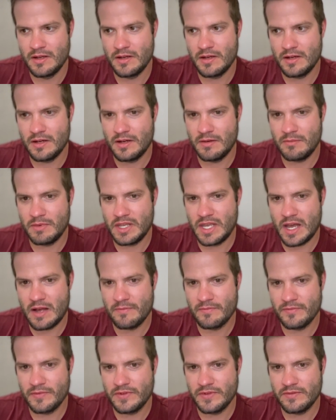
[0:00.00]
Uh, but
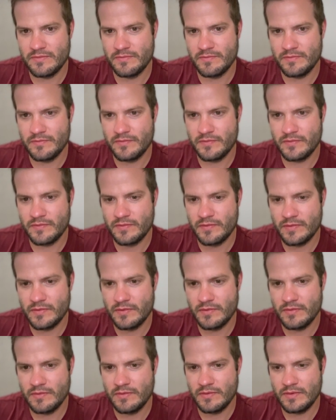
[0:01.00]
yeah,
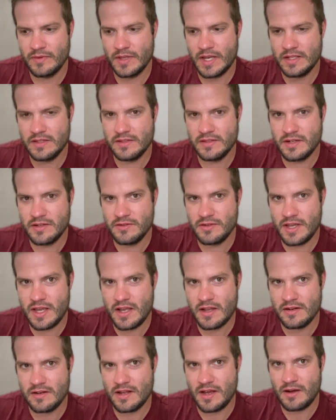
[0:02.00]
that's essentially
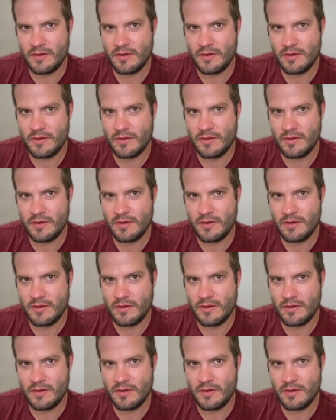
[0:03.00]
it.